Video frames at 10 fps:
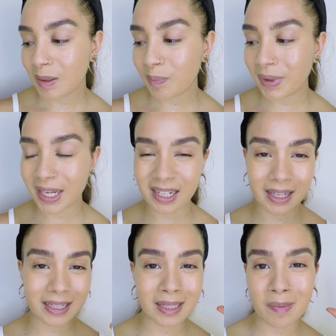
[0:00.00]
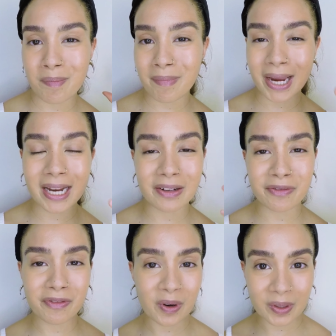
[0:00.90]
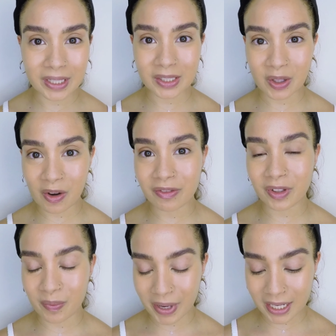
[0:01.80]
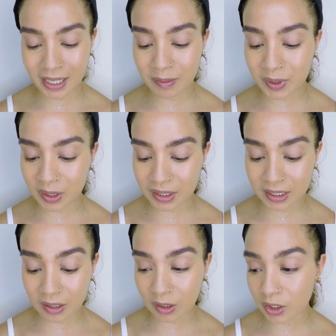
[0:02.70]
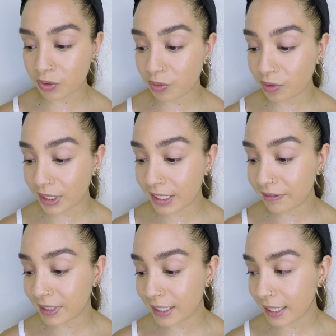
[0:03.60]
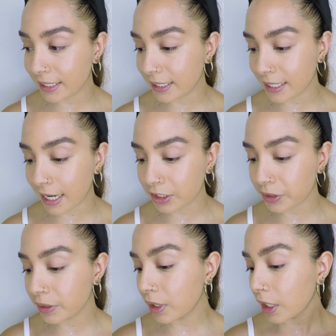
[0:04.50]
being like the main focus of your makeup. So it still looks really, really nice and natural.